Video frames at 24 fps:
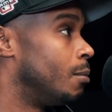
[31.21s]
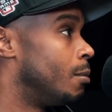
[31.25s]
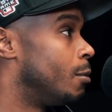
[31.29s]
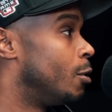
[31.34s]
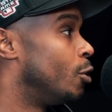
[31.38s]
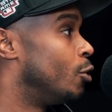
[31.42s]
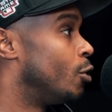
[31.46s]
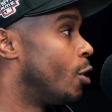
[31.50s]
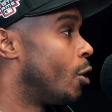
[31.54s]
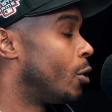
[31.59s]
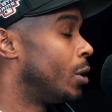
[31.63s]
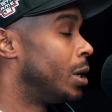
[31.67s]

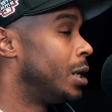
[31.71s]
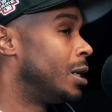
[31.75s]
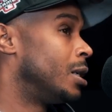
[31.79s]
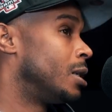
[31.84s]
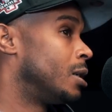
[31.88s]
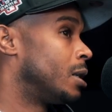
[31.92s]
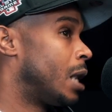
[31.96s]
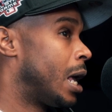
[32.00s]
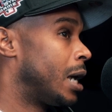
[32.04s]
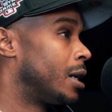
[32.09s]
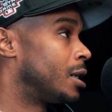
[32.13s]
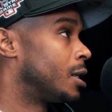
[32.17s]
you know,
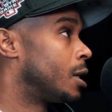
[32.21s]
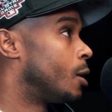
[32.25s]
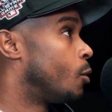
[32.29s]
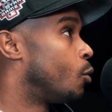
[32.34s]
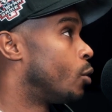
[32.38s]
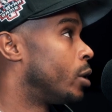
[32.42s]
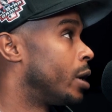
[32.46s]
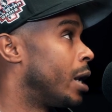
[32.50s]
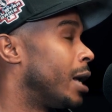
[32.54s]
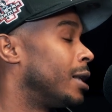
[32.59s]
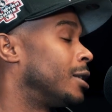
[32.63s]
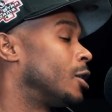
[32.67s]
he's like
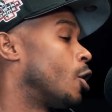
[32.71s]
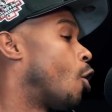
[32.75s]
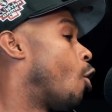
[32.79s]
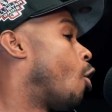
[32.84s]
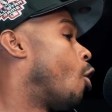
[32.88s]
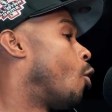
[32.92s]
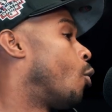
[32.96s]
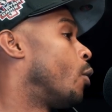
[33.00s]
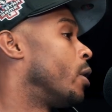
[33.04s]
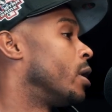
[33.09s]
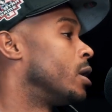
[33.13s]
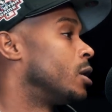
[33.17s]
someone that's
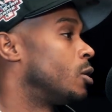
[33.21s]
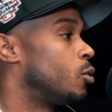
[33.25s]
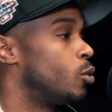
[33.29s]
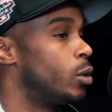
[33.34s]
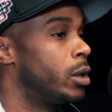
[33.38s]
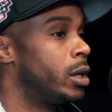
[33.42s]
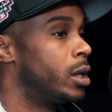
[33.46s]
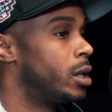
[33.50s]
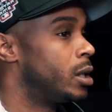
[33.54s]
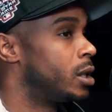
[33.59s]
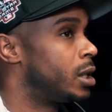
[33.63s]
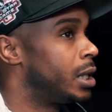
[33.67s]
always
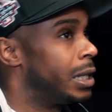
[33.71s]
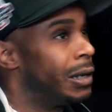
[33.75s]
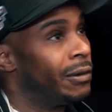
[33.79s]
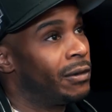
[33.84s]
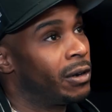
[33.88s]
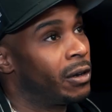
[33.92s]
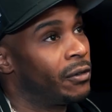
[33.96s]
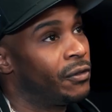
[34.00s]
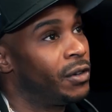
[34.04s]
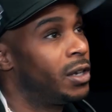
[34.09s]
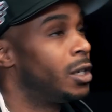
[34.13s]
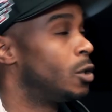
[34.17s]
with us,
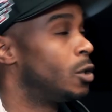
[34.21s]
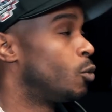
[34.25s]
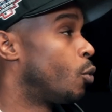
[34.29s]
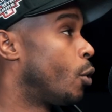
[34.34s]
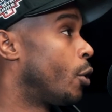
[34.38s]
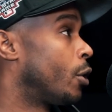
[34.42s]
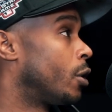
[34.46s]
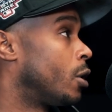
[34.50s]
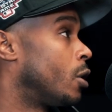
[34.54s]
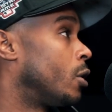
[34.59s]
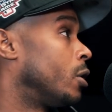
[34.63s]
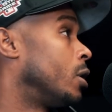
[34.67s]
even if he's
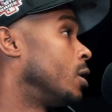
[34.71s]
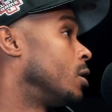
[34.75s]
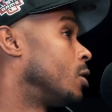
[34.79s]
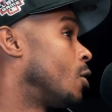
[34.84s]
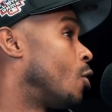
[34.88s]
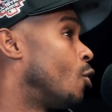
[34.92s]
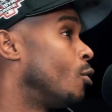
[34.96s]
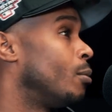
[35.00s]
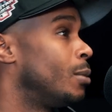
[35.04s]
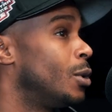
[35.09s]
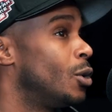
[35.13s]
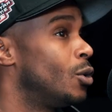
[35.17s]
working on his
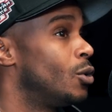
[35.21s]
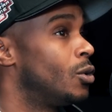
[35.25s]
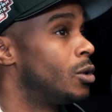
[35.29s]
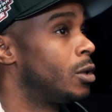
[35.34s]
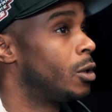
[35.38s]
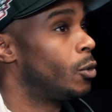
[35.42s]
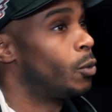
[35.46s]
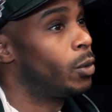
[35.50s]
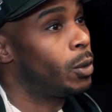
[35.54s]
own music.